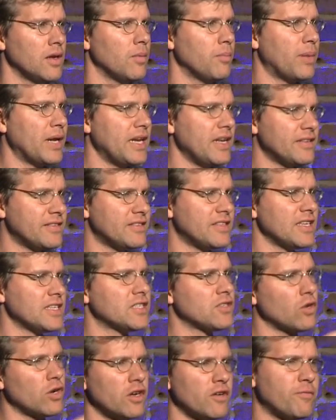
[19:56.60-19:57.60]
But it's this
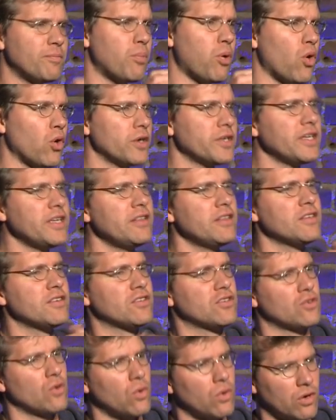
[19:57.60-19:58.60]
sort of port in the
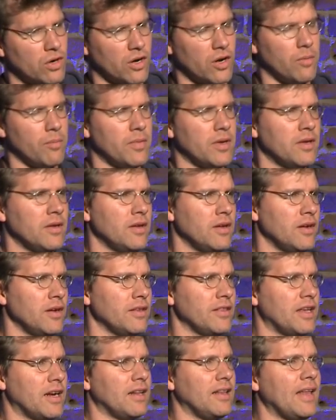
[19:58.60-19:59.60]
storm
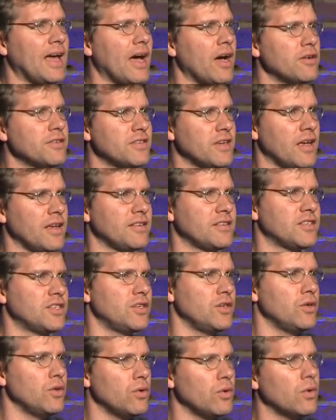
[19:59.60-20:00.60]
that allows us
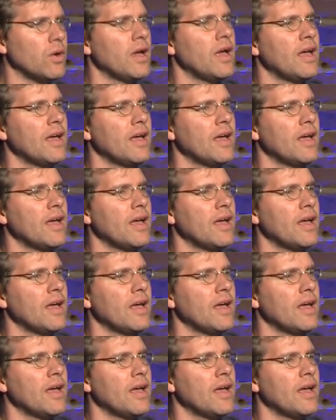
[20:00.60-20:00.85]
to